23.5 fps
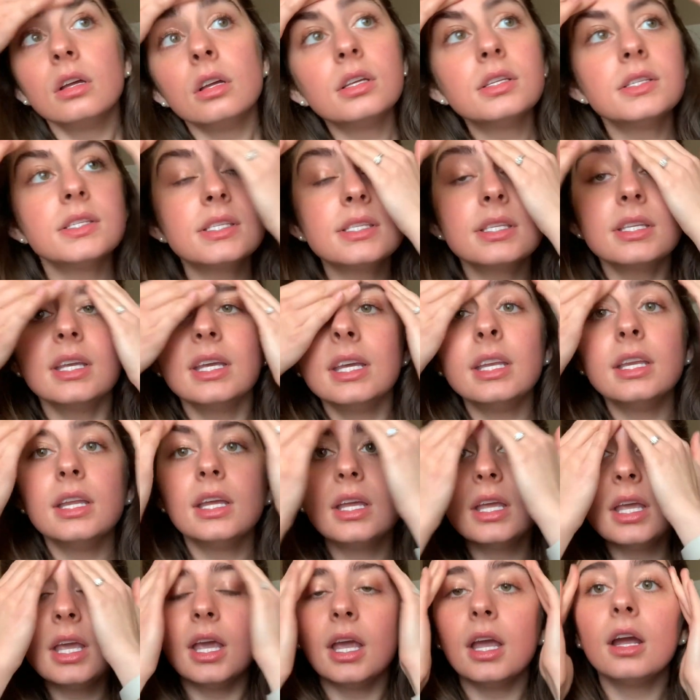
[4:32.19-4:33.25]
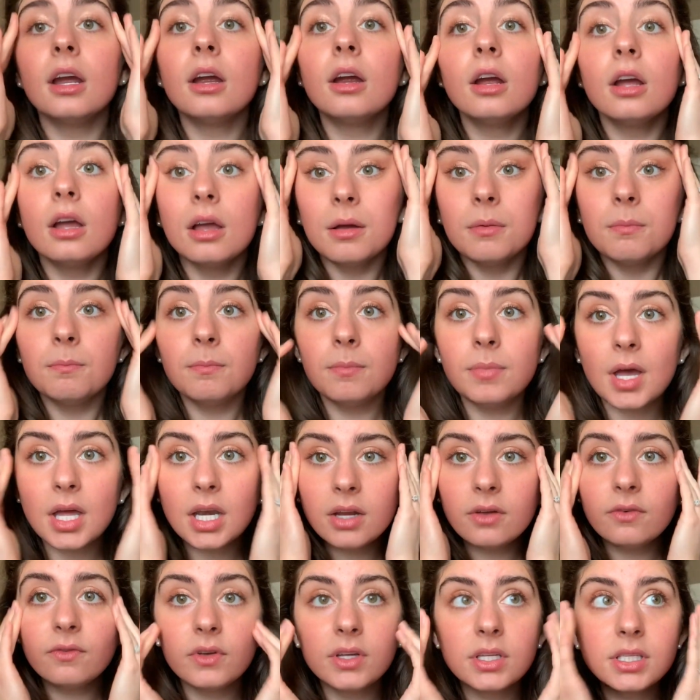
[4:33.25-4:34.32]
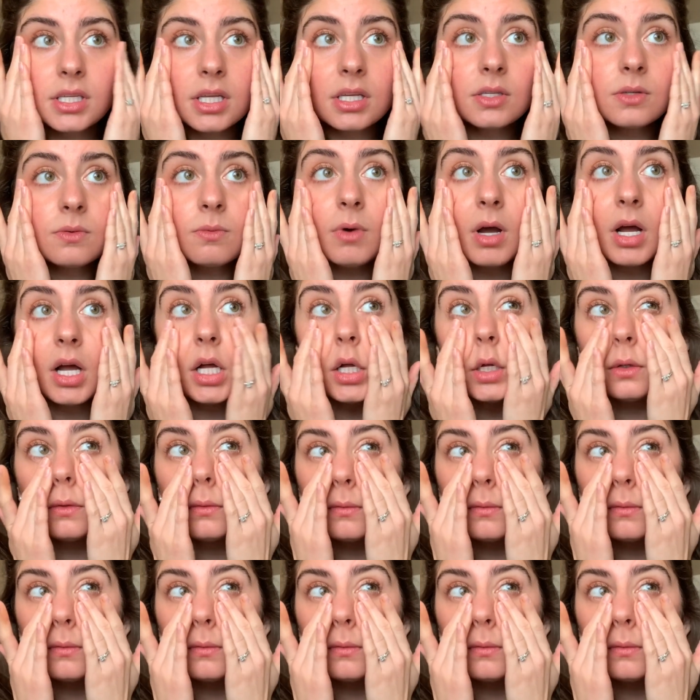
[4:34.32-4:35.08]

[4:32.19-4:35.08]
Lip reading: skincare benefits as well.